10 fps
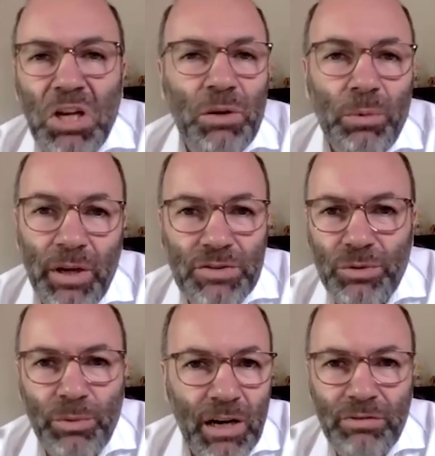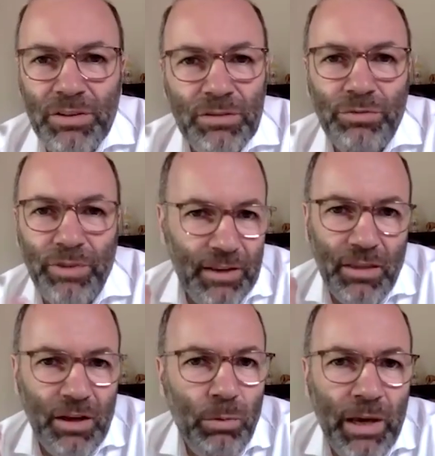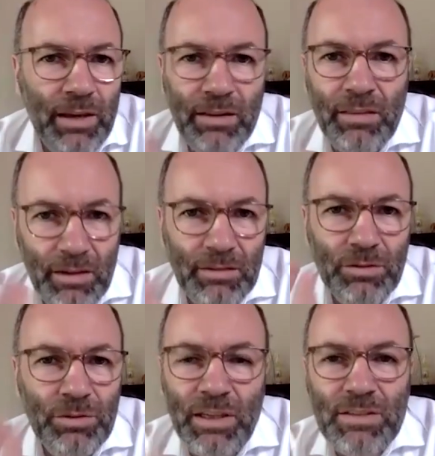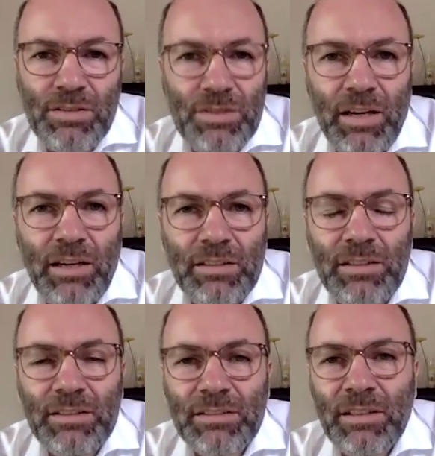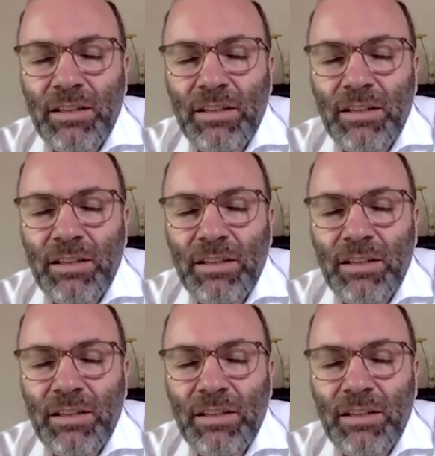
in a way, survive and to find their way in today's societies.